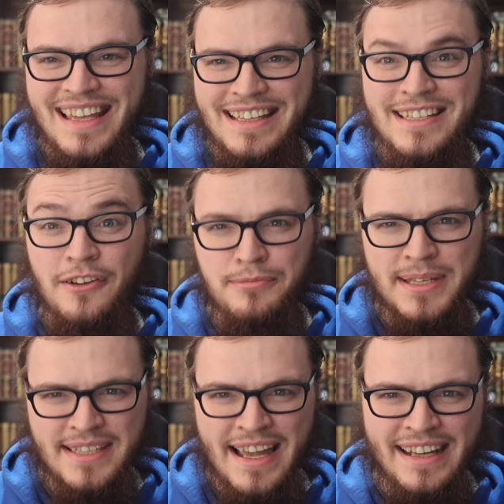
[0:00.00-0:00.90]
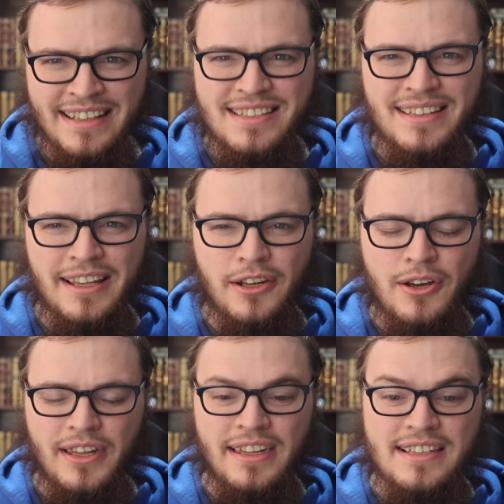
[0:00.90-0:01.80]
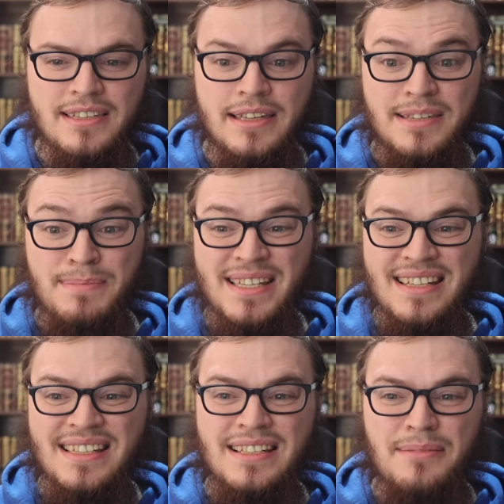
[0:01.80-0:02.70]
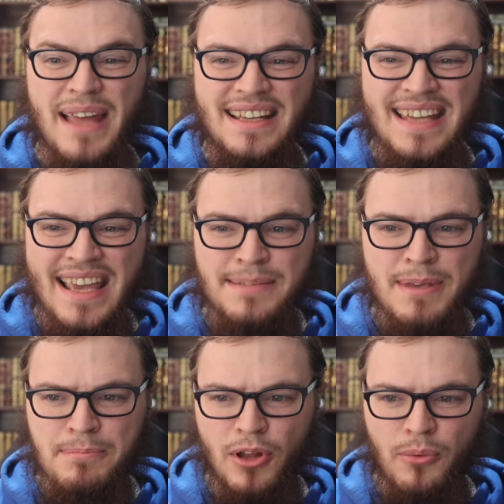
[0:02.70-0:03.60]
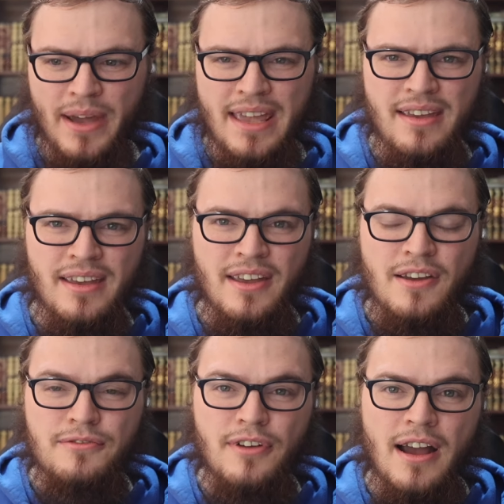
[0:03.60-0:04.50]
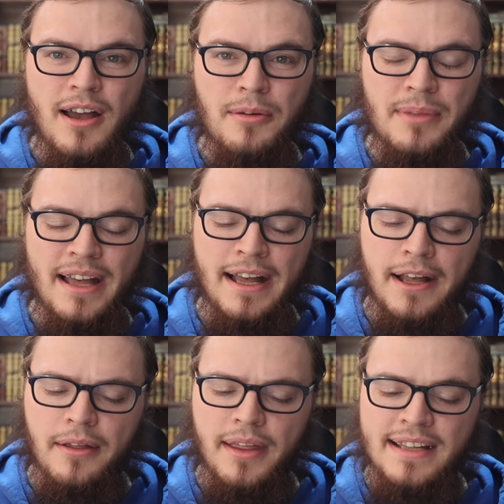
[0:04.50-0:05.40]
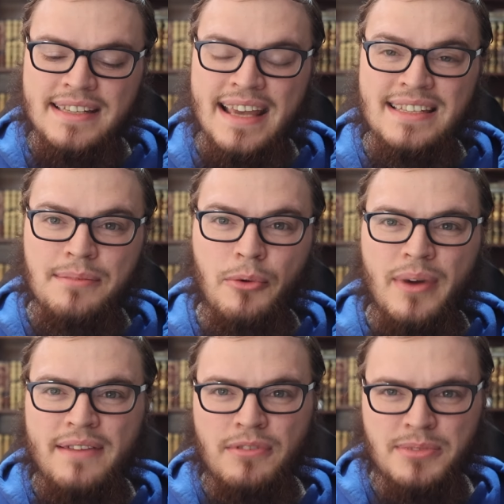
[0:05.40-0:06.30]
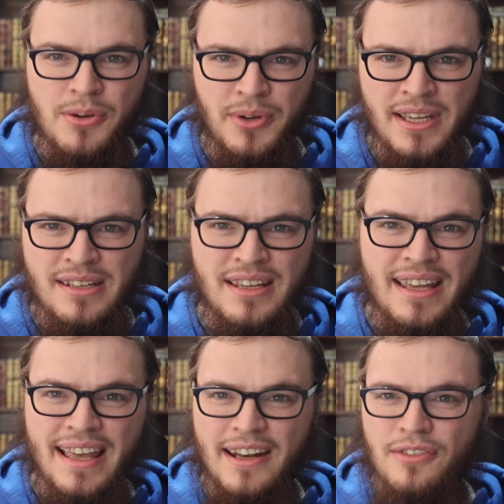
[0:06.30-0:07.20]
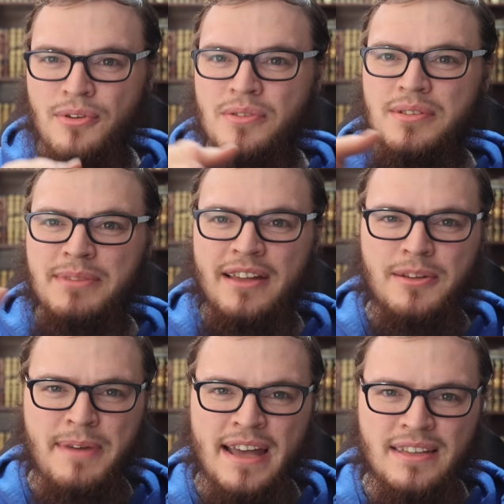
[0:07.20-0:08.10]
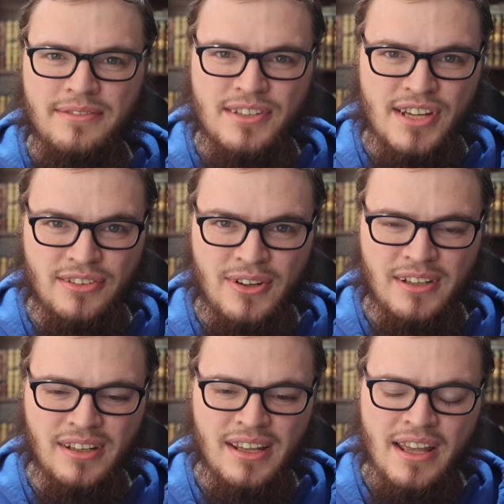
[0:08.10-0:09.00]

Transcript: self-misguidance, you know, and this mysticism that takes people away from it takes them away from tawheed, and it throws them down the path of the shaitan.